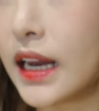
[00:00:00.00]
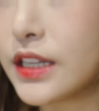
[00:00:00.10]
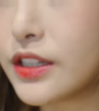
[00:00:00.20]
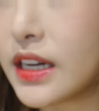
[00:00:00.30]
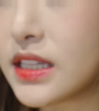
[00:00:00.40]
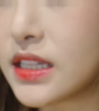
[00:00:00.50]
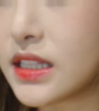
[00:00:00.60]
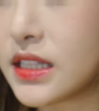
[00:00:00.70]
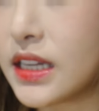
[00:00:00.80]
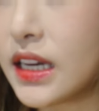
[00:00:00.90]
And as you guys
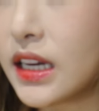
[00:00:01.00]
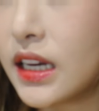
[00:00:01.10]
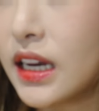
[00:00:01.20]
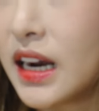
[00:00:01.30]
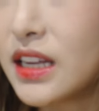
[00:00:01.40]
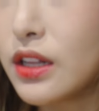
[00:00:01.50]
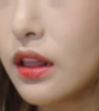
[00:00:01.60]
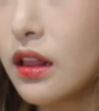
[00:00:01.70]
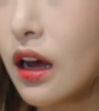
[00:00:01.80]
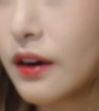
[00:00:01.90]
can see, it has a
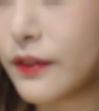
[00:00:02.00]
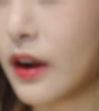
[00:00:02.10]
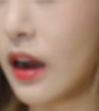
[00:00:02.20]
lot of